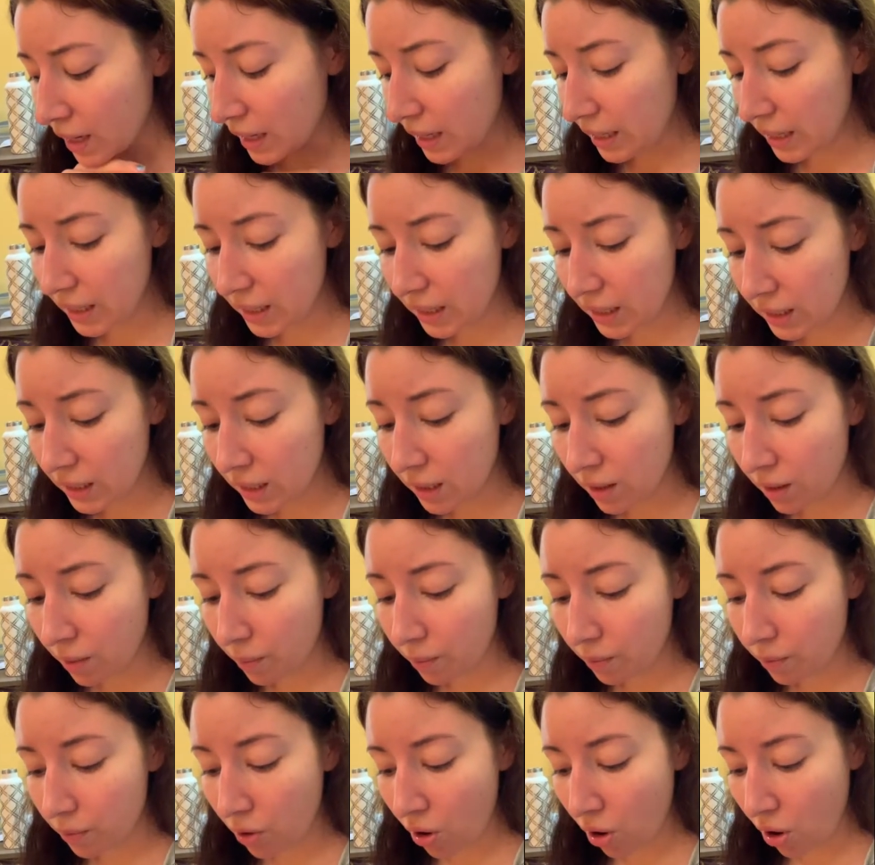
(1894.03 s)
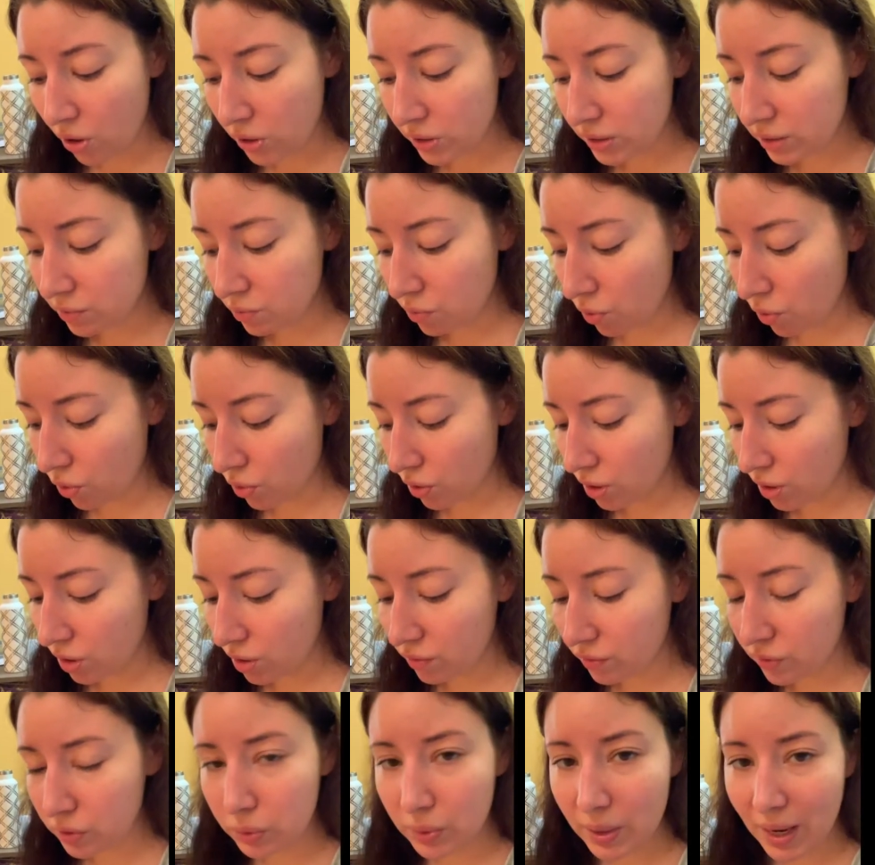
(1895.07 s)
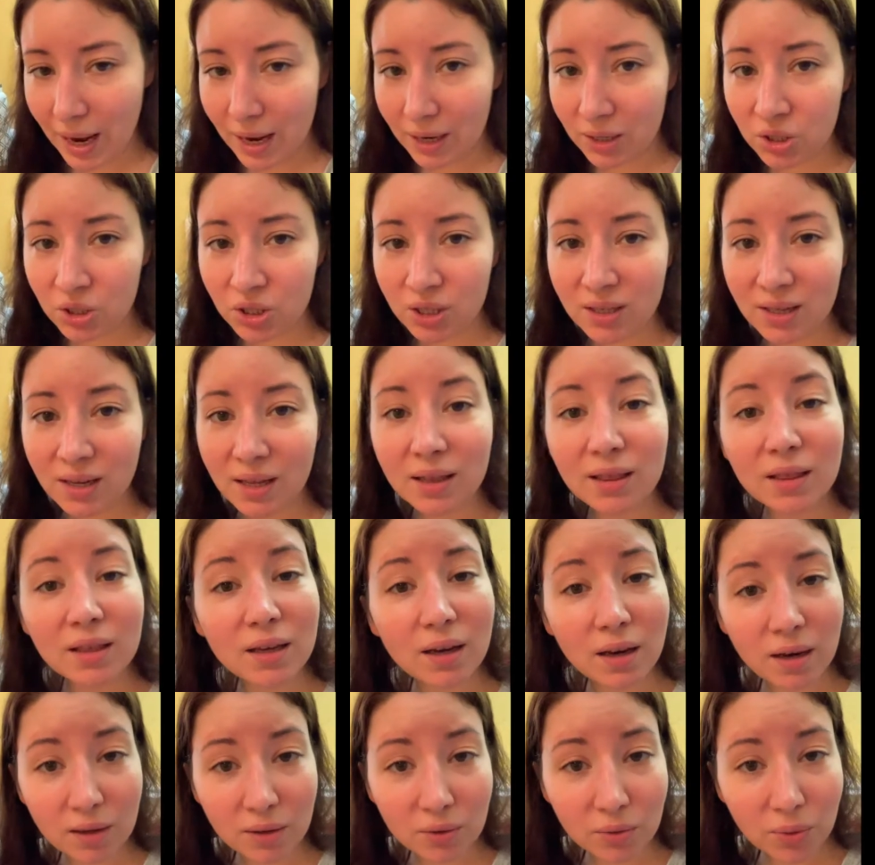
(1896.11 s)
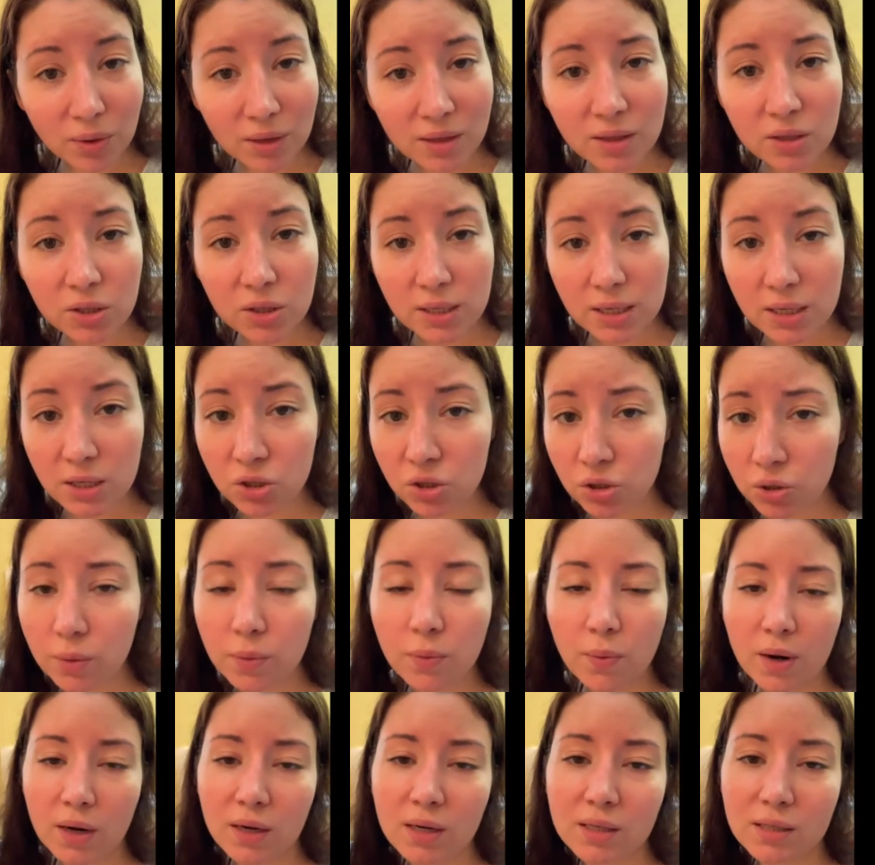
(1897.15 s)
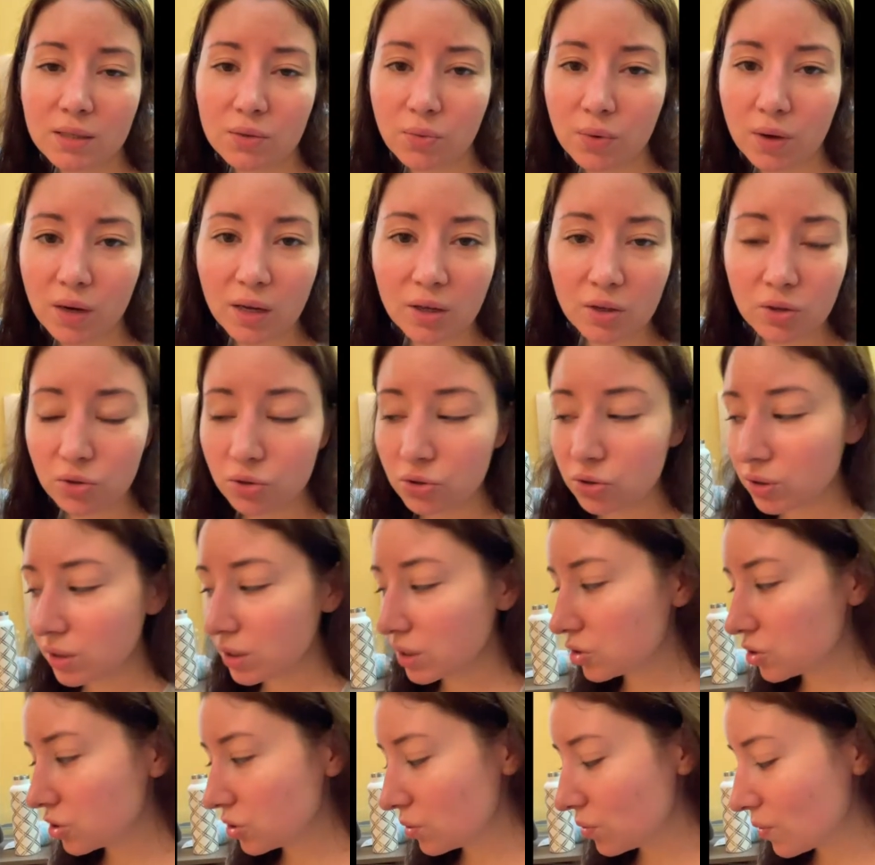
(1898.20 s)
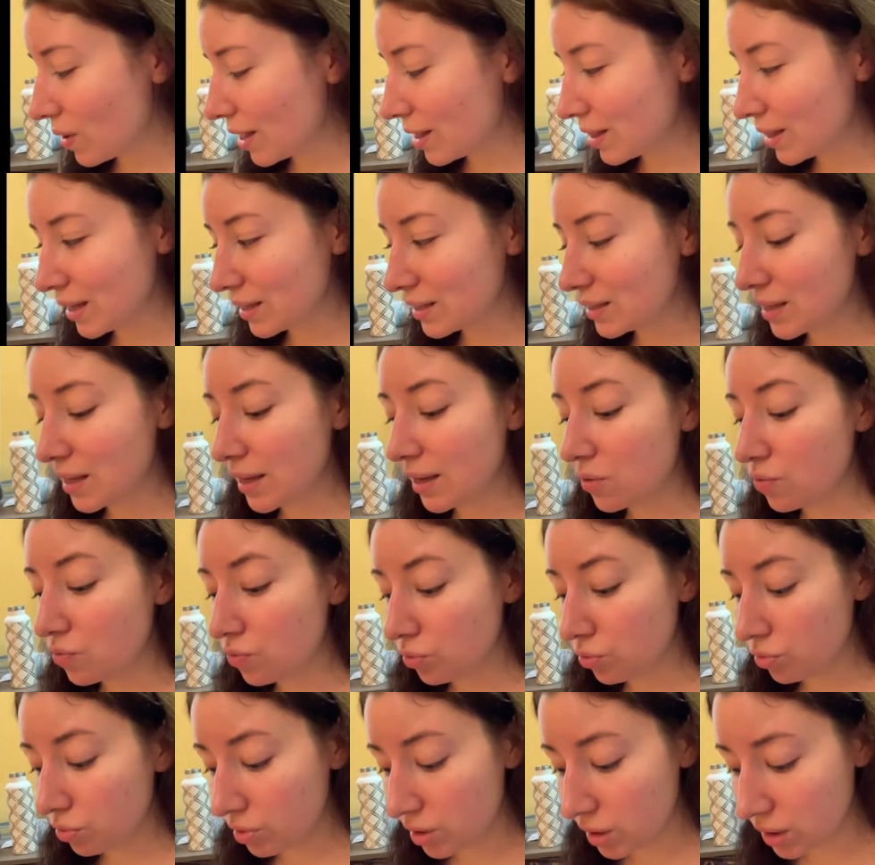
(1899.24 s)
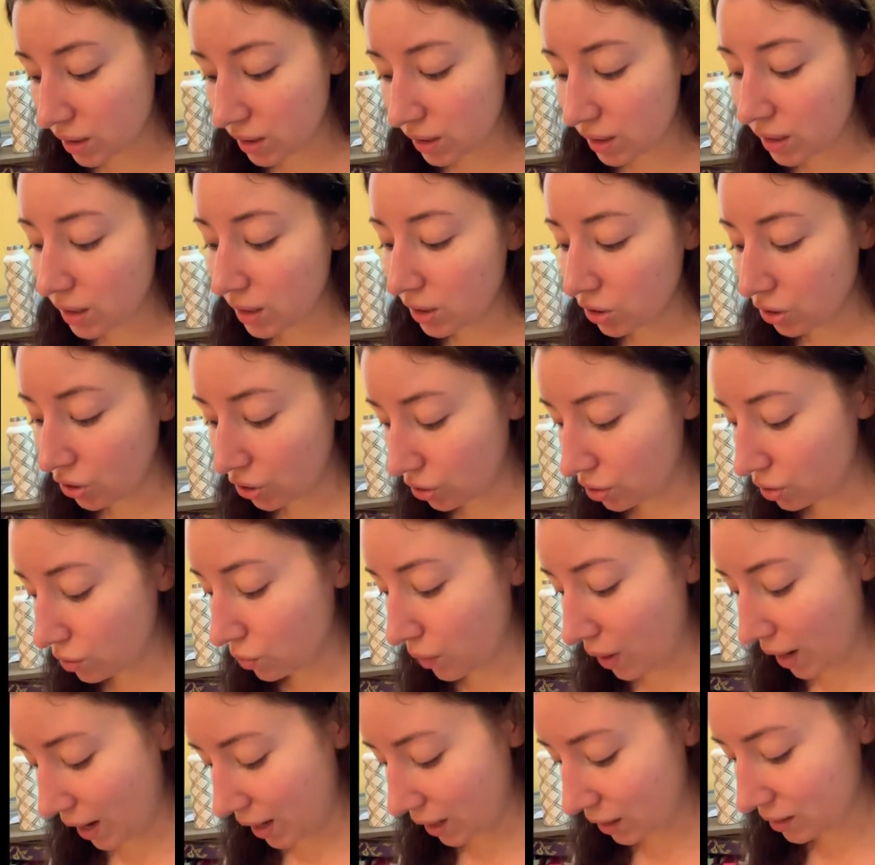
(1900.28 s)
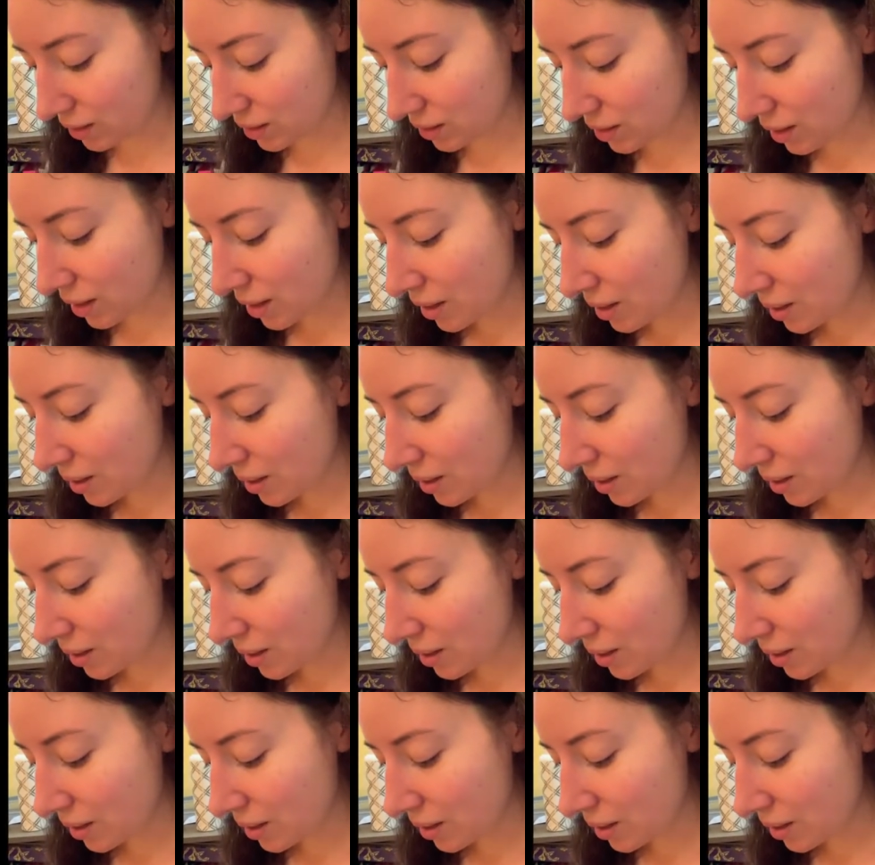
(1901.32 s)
it caused more of a reaction than the other one. The tea tree one is what I usually do, and that's like really a good wax.